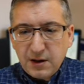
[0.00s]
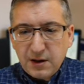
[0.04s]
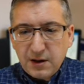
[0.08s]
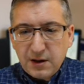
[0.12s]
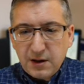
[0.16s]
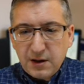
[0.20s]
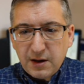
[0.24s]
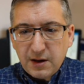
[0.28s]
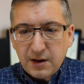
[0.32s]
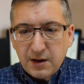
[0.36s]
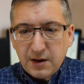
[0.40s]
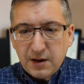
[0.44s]

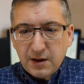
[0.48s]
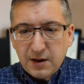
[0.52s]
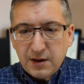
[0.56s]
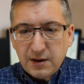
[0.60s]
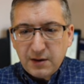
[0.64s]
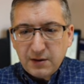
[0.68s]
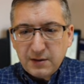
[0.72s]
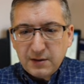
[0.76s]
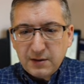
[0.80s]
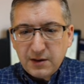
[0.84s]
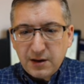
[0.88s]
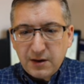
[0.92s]
And
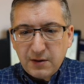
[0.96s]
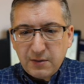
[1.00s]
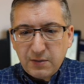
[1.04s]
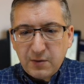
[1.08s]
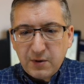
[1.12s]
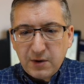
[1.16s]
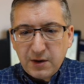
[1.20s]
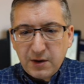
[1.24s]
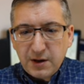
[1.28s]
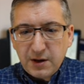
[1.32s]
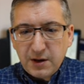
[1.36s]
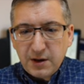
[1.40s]
is that
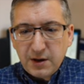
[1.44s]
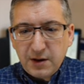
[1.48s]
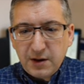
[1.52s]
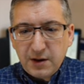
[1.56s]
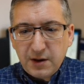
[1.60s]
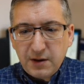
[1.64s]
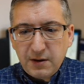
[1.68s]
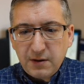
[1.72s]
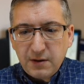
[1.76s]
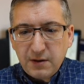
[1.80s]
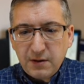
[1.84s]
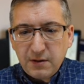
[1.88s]

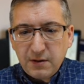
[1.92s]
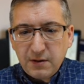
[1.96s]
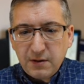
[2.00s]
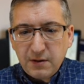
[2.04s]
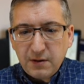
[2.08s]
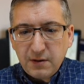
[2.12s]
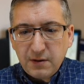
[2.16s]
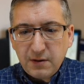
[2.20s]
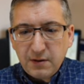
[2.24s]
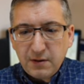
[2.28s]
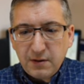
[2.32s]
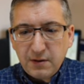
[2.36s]
working?
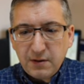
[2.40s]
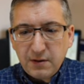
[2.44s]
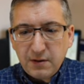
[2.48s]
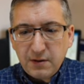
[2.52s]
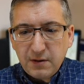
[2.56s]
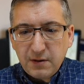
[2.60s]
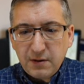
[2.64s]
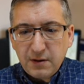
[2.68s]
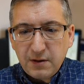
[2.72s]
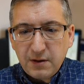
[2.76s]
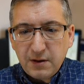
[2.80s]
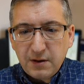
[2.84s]

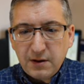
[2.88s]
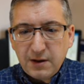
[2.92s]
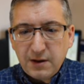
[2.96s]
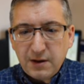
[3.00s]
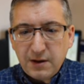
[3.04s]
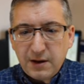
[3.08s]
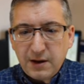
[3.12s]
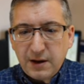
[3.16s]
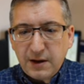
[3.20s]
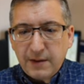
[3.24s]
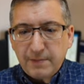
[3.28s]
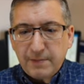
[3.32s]

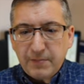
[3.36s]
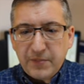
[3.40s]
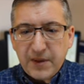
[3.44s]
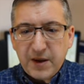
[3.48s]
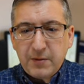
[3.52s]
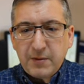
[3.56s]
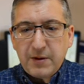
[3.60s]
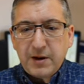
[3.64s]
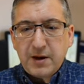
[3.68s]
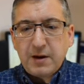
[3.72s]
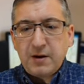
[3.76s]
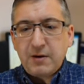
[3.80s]
Yeah,
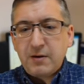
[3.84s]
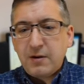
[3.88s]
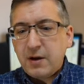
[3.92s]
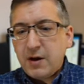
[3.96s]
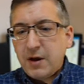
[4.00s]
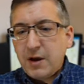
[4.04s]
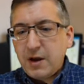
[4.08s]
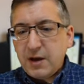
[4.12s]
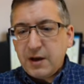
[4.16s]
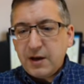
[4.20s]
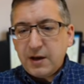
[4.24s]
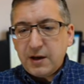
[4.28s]
there we go.
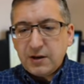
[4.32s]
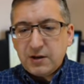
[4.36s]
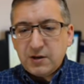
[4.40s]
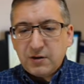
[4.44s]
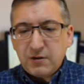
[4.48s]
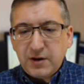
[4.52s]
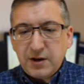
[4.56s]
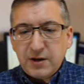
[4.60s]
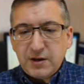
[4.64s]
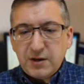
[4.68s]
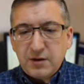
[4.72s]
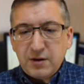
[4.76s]
It's
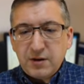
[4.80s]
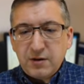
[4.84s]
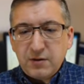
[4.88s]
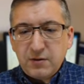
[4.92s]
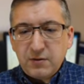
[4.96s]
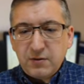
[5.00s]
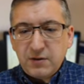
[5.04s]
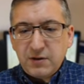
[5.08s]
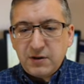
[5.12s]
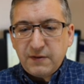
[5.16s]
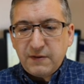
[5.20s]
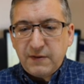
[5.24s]
created a
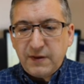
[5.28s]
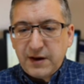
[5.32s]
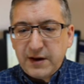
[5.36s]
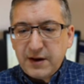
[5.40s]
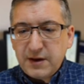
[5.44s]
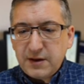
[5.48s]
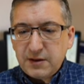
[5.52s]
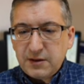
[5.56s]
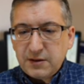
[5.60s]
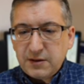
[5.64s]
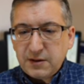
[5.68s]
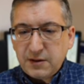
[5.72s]
new
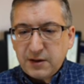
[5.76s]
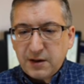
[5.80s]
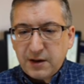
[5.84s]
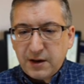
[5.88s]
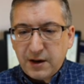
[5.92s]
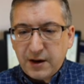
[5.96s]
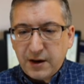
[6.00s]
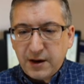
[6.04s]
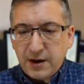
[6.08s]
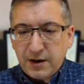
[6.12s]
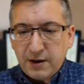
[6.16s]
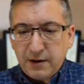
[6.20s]
device
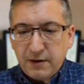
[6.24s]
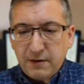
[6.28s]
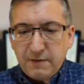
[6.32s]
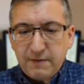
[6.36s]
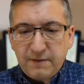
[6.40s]
and I go